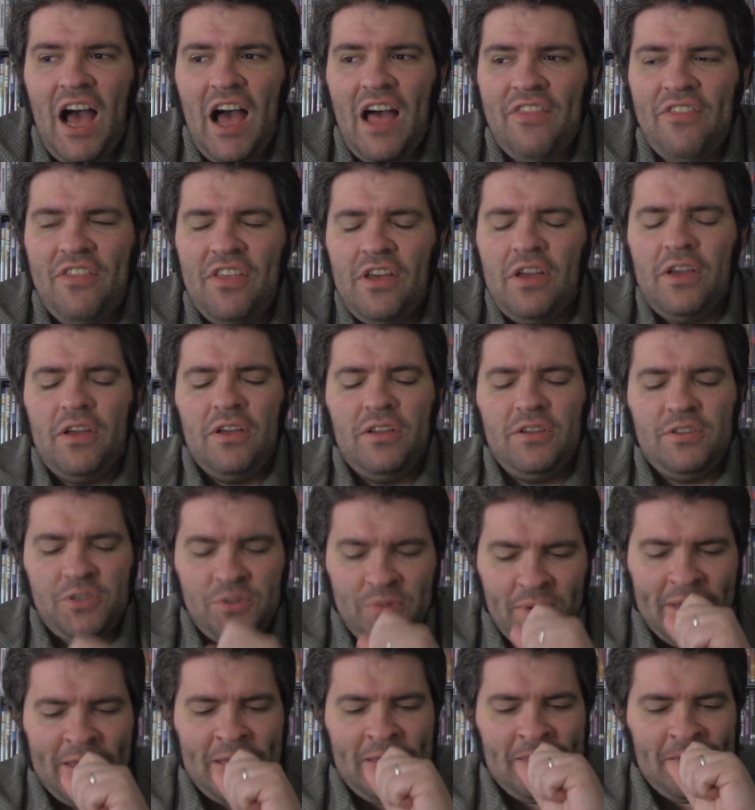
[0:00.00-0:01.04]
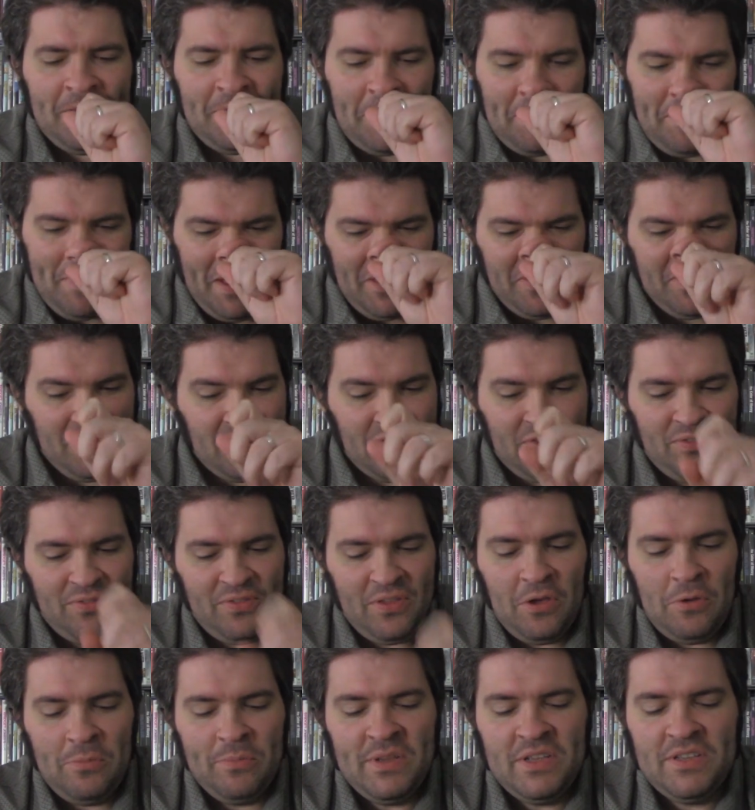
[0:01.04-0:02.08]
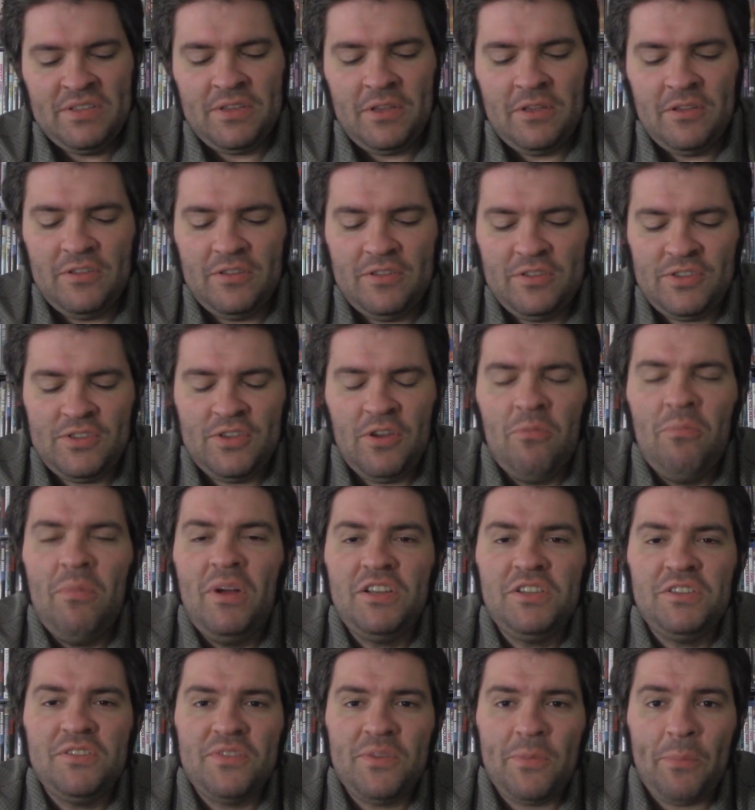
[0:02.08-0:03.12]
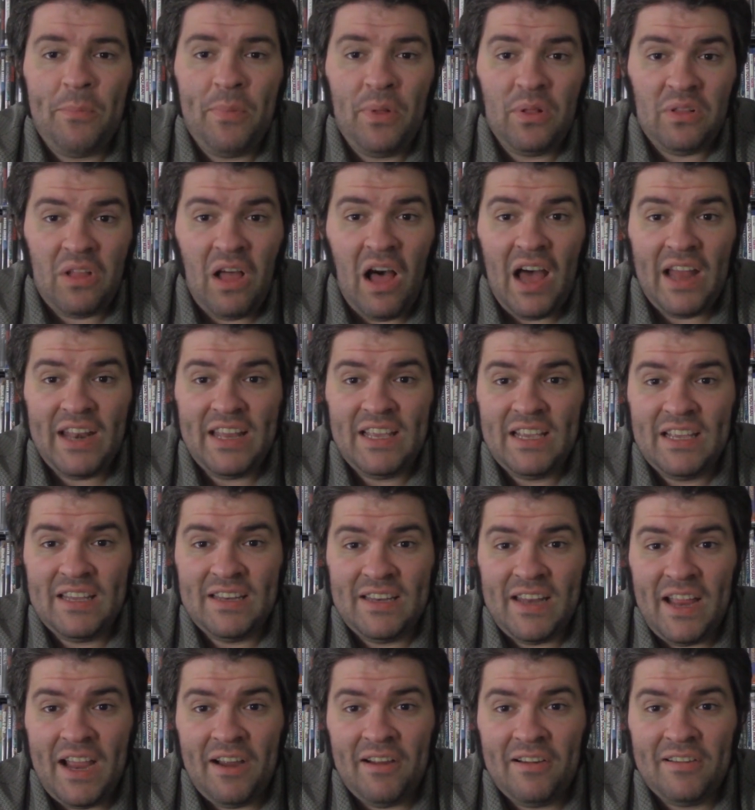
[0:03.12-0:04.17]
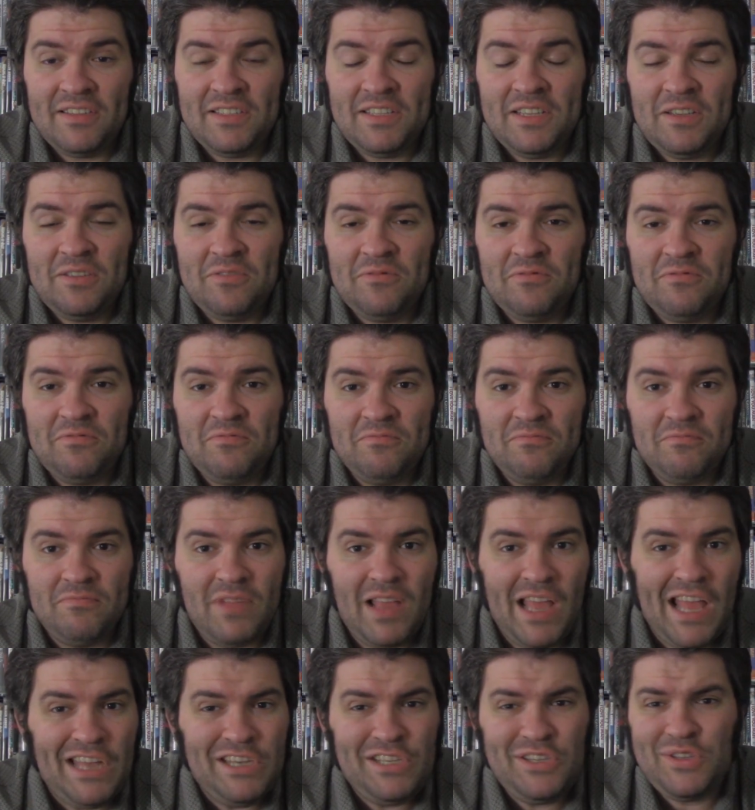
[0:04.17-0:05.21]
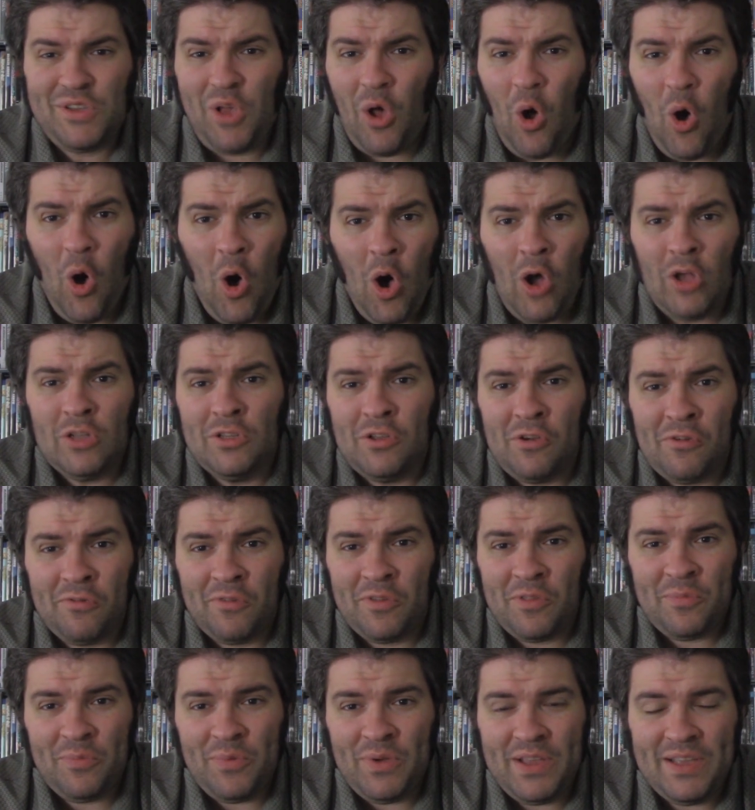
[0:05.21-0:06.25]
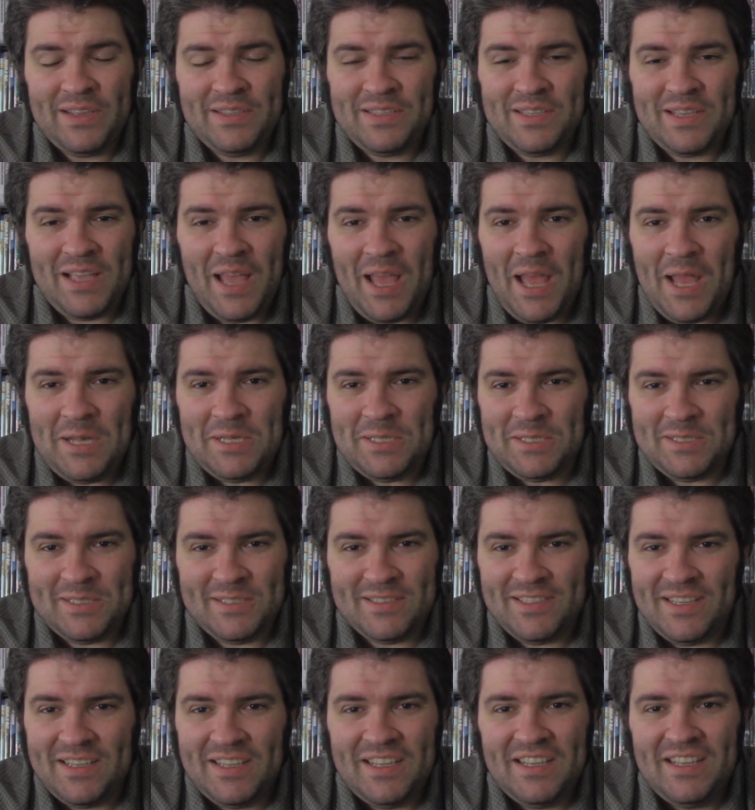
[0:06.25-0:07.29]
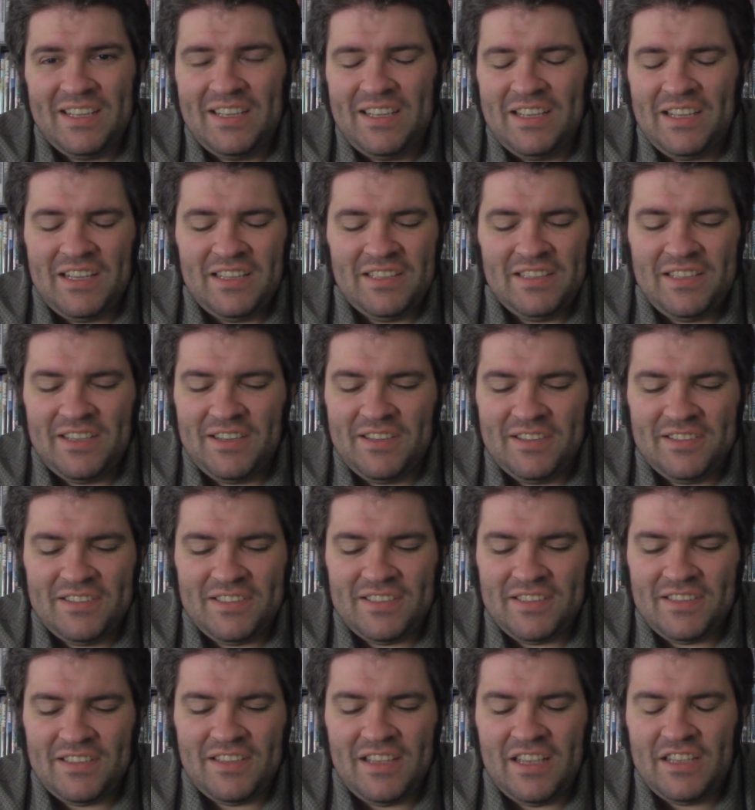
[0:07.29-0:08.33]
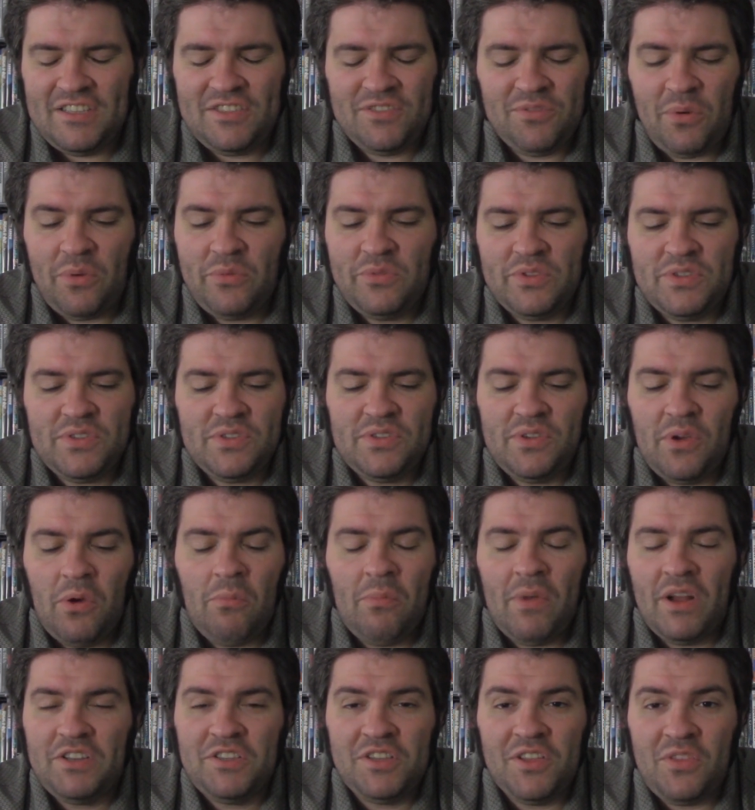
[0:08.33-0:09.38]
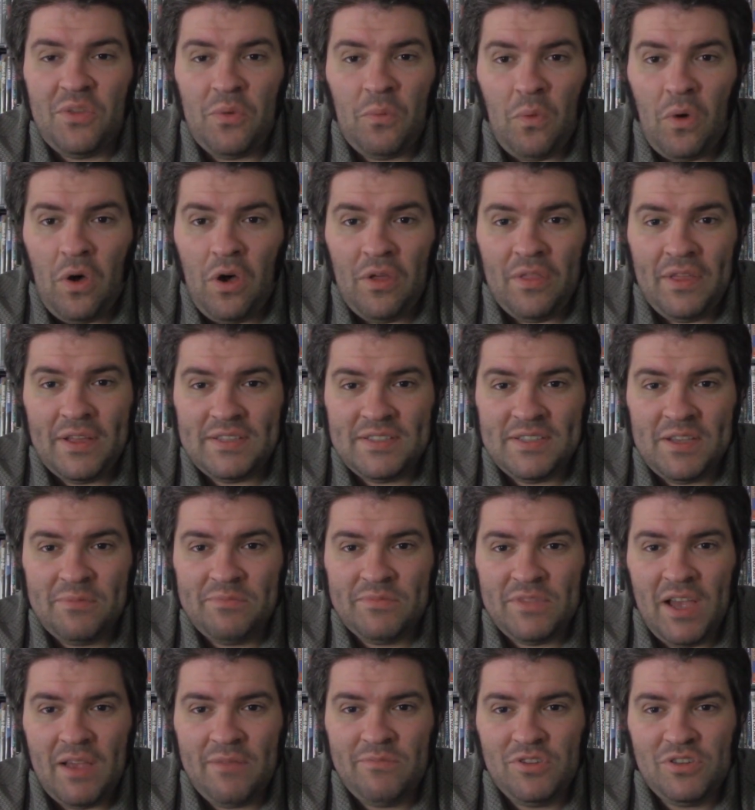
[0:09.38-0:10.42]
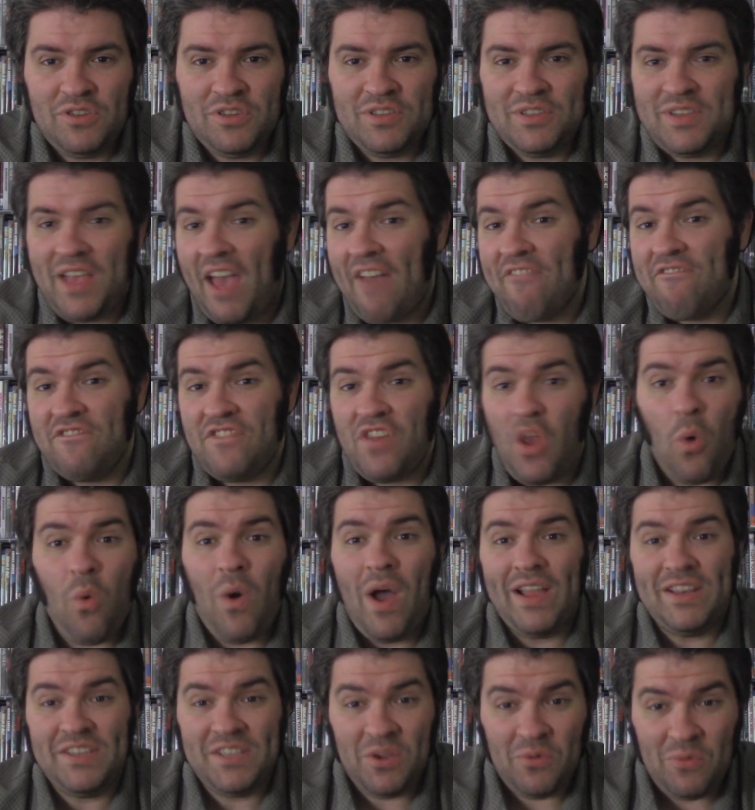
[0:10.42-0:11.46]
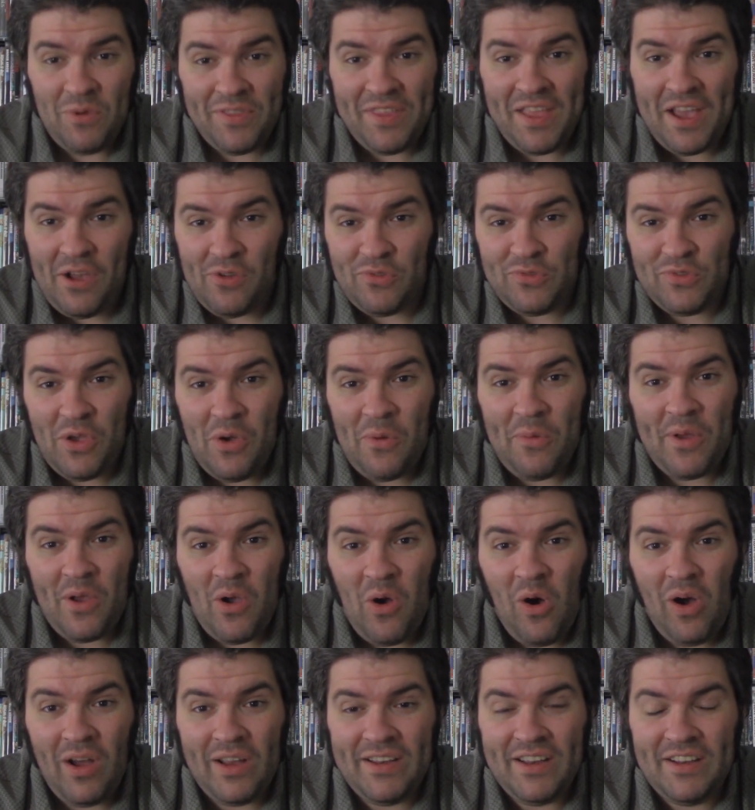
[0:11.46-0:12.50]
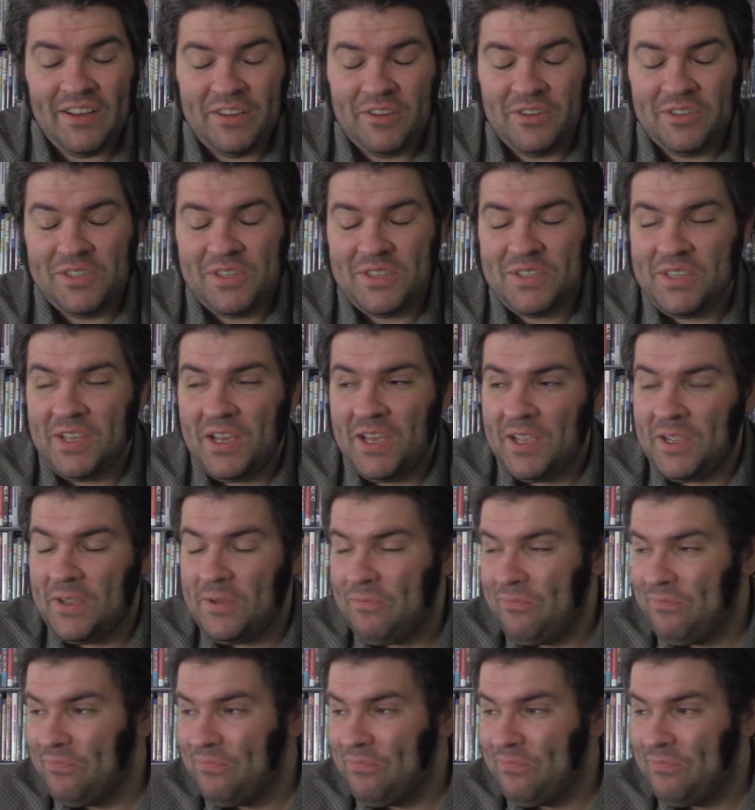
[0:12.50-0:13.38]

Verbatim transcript: The tricky thing about this film is so much of the plotting and narrative, it's just all over the place and there's it's thrown so much at the wall that sometimes you just have no idea what the hell's going on and you're just like